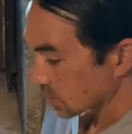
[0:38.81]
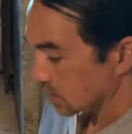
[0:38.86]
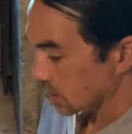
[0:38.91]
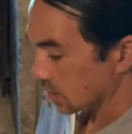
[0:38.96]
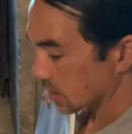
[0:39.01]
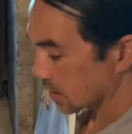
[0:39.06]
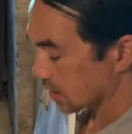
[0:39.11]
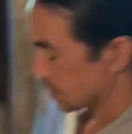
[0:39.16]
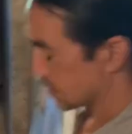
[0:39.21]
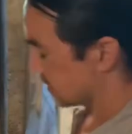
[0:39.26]

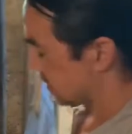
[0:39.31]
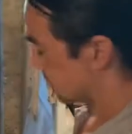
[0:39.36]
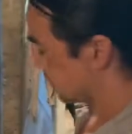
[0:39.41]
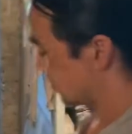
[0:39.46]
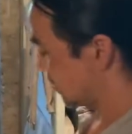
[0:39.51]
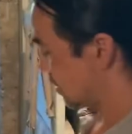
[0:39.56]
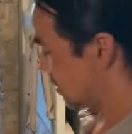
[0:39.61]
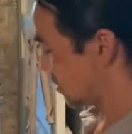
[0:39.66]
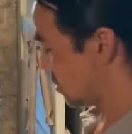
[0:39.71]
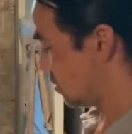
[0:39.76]

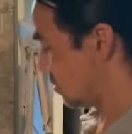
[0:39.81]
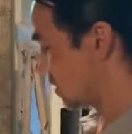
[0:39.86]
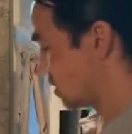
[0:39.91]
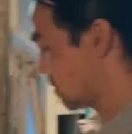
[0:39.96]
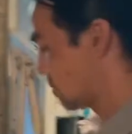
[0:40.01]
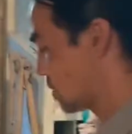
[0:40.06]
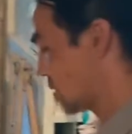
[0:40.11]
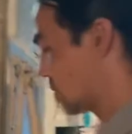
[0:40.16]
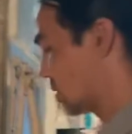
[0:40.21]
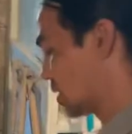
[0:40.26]
But you can
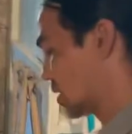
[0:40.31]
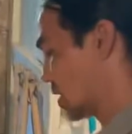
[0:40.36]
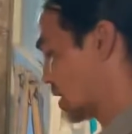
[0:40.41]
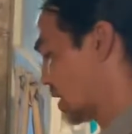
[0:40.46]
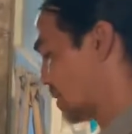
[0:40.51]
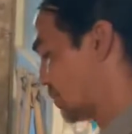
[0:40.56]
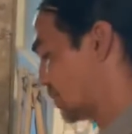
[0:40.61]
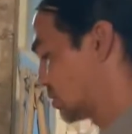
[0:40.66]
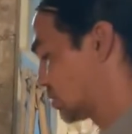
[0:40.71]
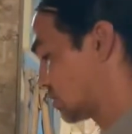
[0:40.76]
mimic
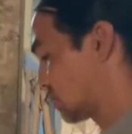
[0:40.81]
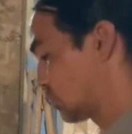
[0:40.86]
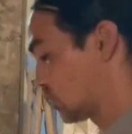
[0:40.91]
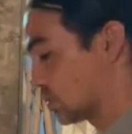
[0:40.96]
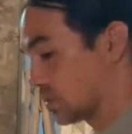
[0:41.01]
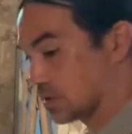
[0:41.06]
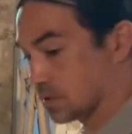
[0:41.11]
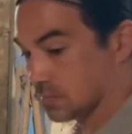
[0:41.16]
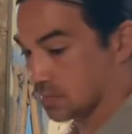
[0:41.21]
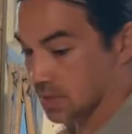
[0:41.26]
that by just
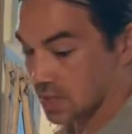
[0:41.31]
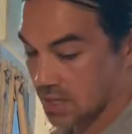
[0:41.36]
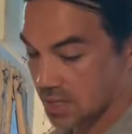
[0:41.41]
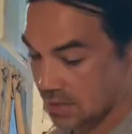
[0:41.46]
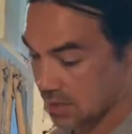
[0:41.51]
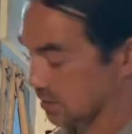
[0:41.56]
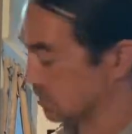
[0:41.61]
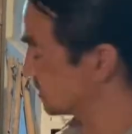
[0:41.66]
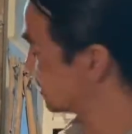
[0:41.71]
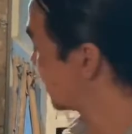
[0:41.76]
putting a block
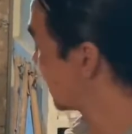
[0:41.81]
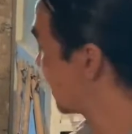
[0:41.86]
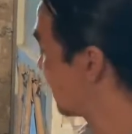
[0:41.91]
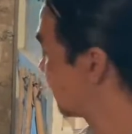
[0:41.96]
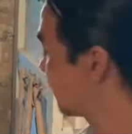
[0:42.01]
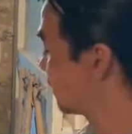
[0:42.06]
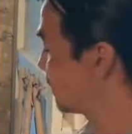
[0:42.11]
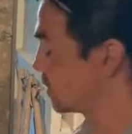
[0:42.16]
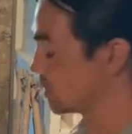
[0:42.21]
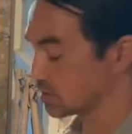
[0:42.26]
on top
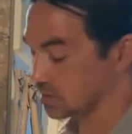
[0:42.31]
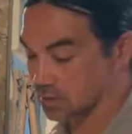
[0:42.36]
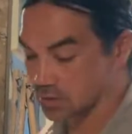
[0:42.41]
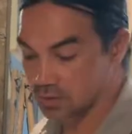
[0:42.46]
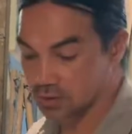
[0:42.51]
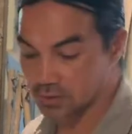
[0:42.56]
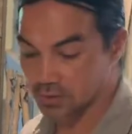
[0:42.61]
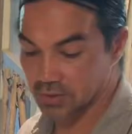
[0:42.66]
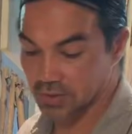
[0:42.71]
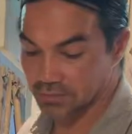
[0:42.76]
of it, and then you
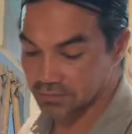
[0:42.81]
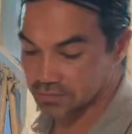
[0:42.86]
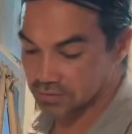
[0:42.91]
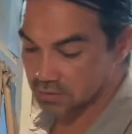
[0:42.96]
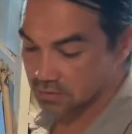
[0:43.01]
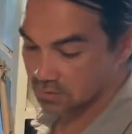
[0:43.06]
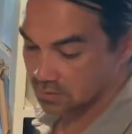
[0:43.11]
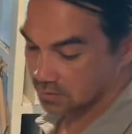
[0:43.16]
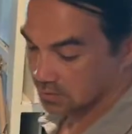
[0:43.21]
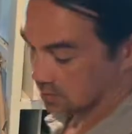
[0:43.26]
don't have to
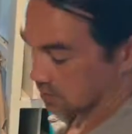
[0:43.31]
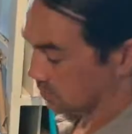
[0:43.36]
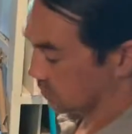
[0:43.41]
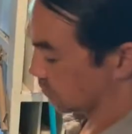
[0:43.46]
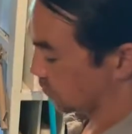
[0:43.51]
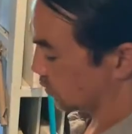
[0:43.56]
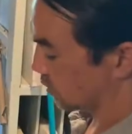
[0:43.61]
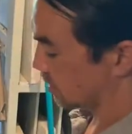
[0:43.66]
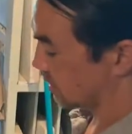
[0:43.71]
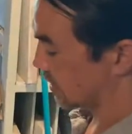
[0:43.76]

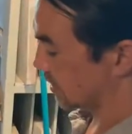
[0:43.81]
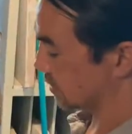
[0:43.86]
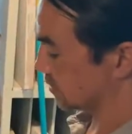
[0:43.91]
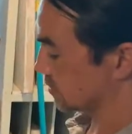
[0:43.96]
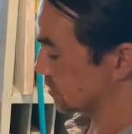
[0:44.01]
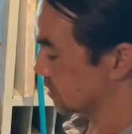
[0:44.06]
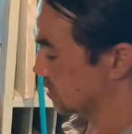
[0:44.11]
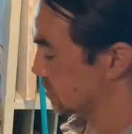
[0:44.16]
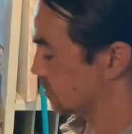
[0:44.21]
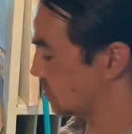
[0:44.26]
put nails
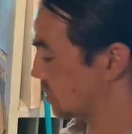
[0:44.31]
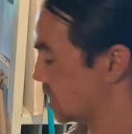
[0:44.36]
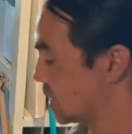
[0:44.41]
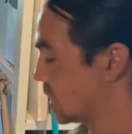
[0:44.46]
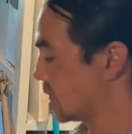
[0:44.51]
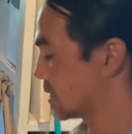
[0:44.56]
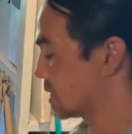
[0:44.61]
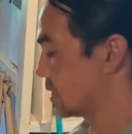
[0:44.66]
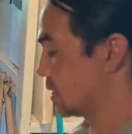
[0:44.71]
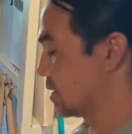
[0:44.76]
in the
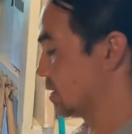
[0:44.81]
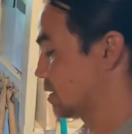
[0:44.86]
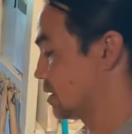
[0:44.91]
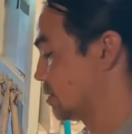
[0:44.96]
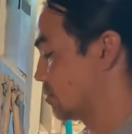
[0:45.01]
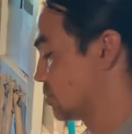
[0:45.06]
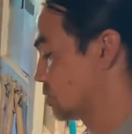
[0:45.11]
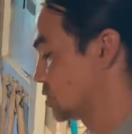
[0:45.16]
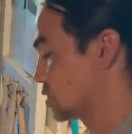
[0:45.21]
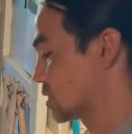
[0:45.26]
block. And then
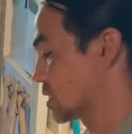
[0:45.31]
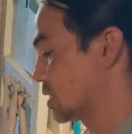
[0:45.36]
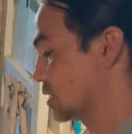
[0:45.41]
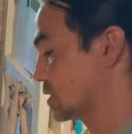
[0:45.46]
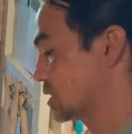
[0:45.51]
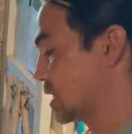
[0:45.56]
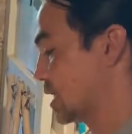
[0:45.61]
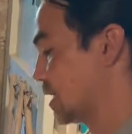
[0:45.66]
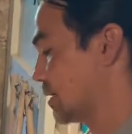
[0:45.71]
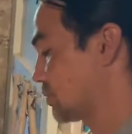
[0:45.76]
we're just gonna
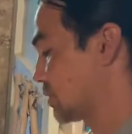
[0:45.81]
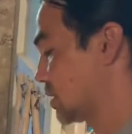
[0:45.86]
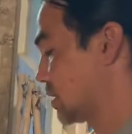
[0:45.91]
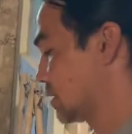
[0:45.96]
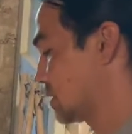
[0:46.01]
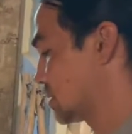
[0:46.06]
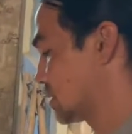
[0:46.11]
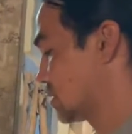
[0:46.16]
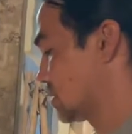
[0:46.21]
tamp this.